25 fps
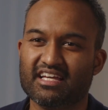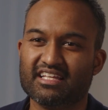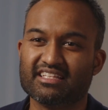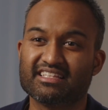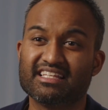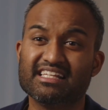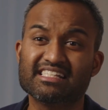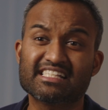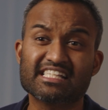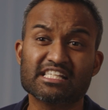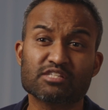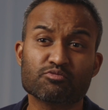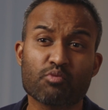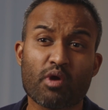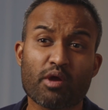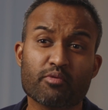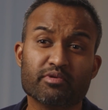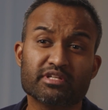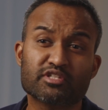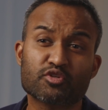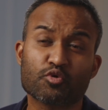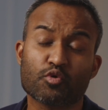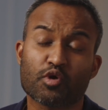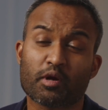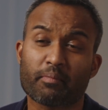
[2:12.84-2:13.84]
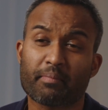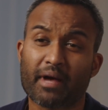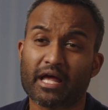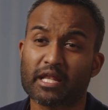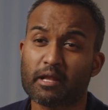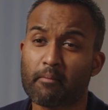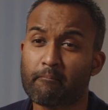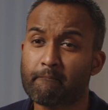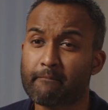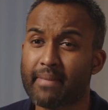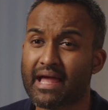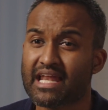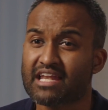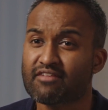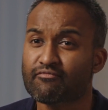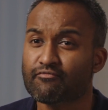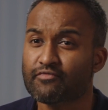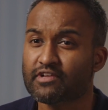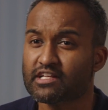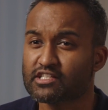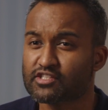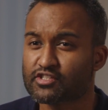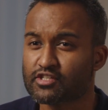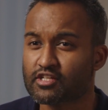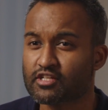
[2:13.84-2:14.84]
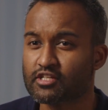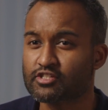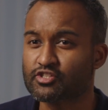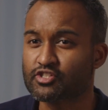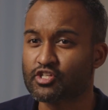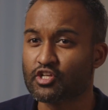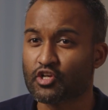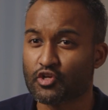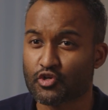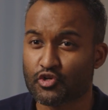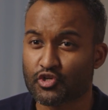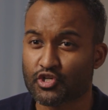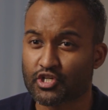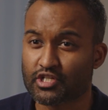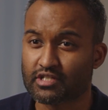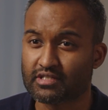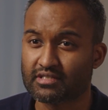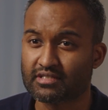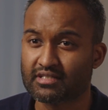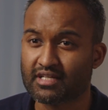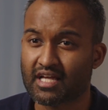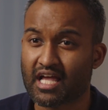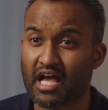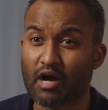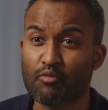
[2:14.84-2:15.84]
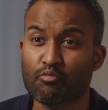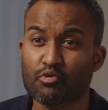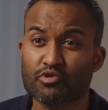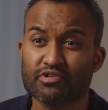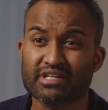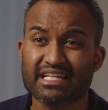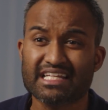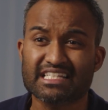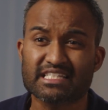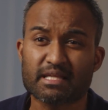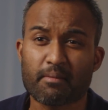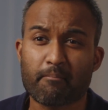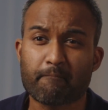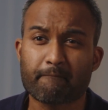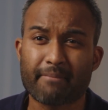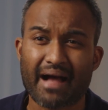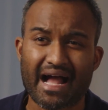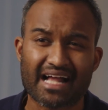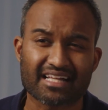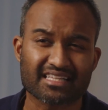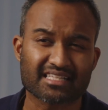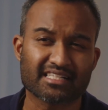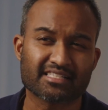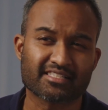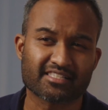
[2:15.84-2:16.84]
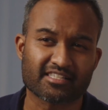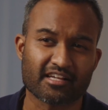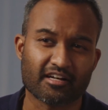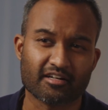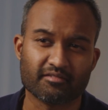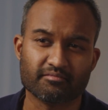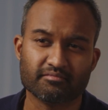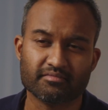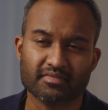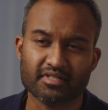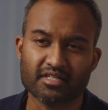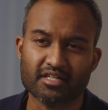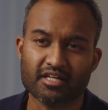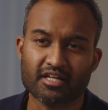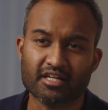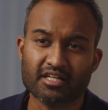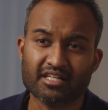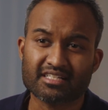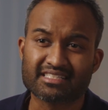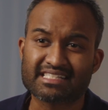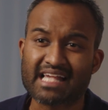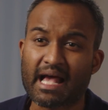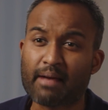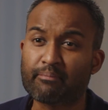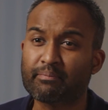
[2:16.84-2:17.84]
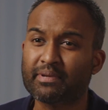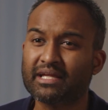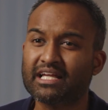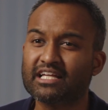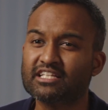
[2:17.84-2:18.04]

This is where we talk about the benefits of the solution, and we'll need to back this up. Tapping